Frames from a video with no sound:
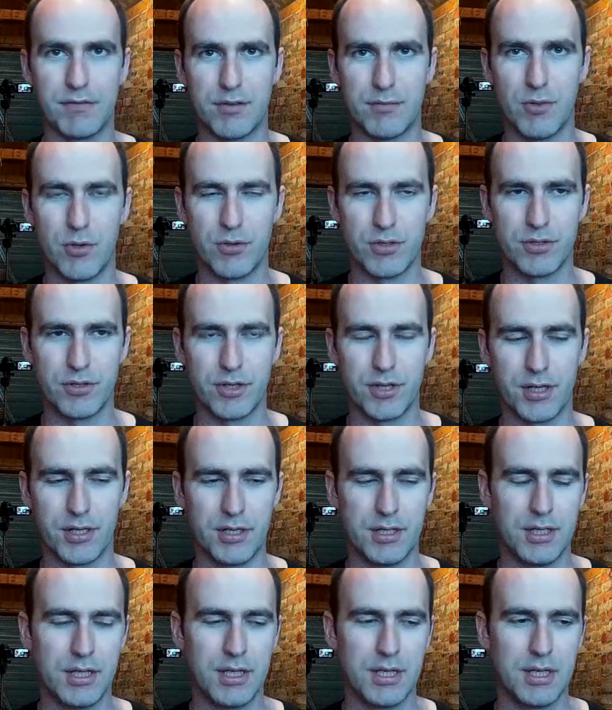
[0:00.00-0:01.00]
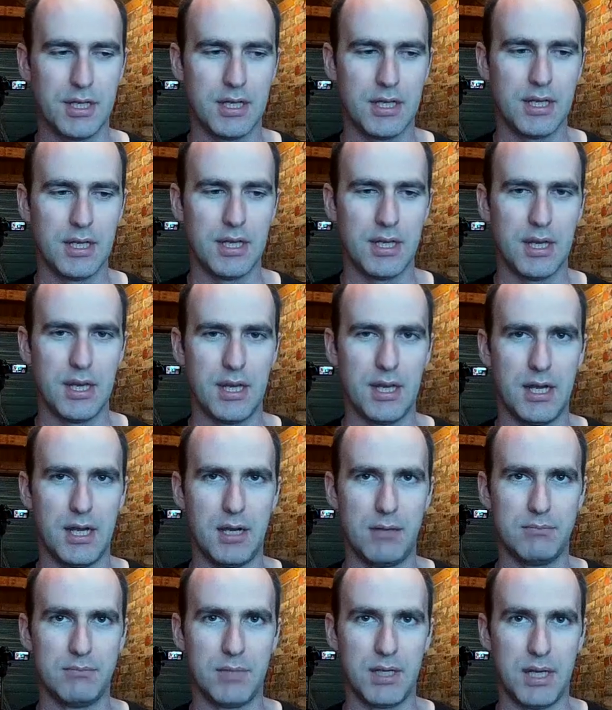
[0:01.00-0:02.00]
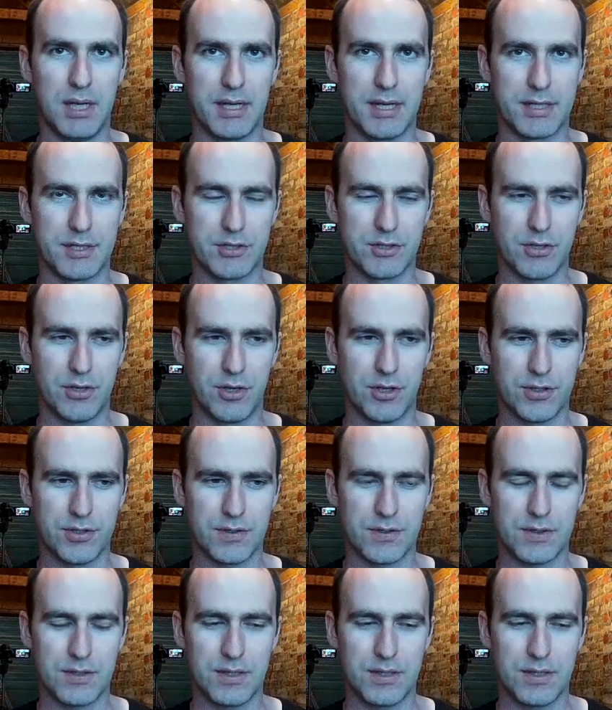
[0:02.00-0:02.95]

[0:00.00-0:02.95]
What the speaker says: From Odin on it, and it's got